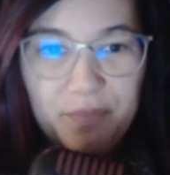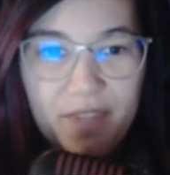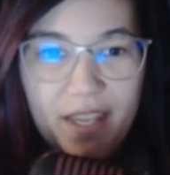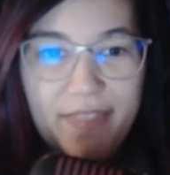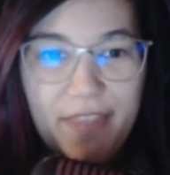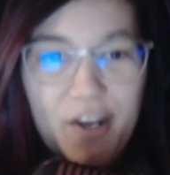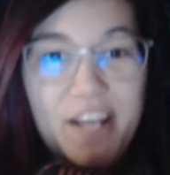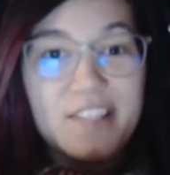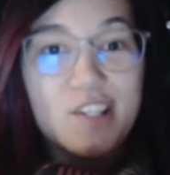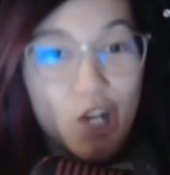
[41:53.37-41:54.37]
There
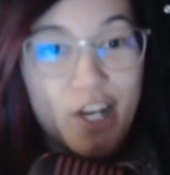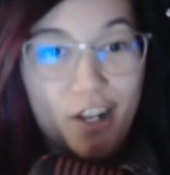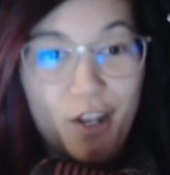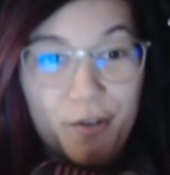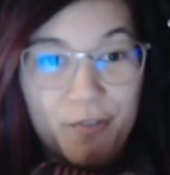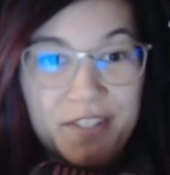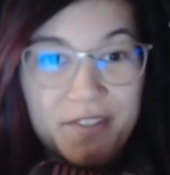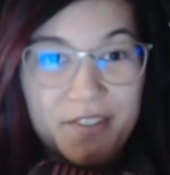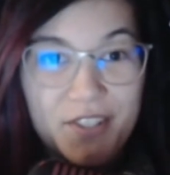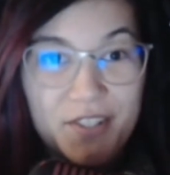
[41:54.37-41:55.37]
is not a lot of
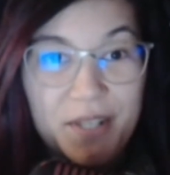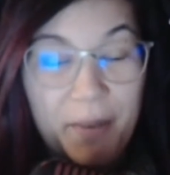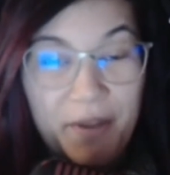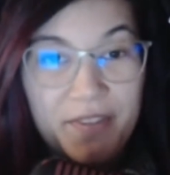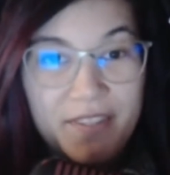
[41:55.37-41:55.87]
research about this.